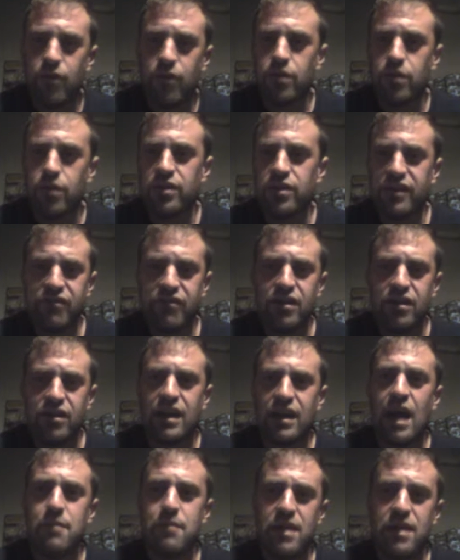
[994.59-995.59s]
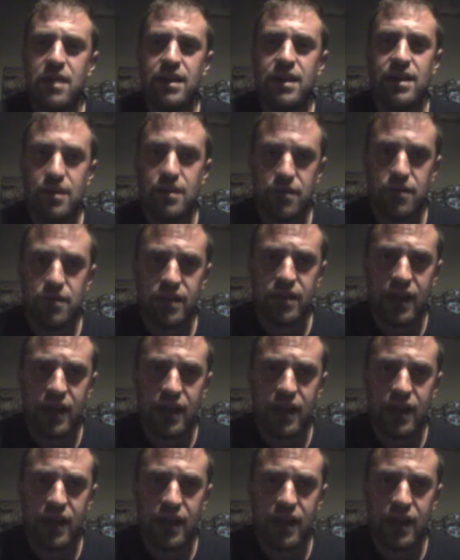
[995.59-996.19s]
Or leave a comment here in the